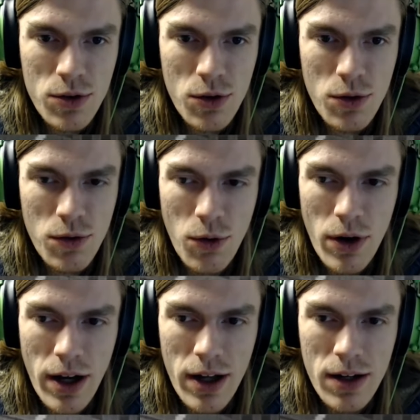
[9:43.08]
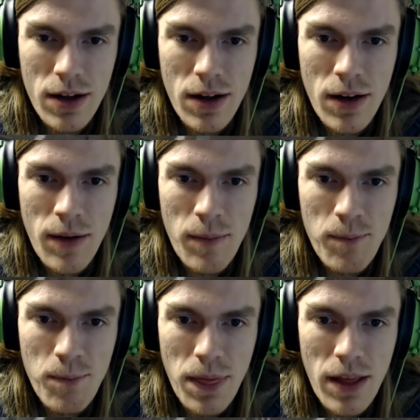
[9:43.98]
through 4 had it.
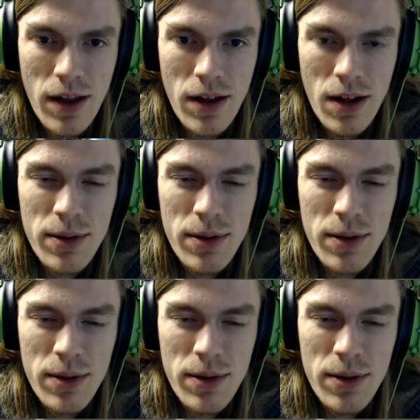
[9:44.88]
That'd be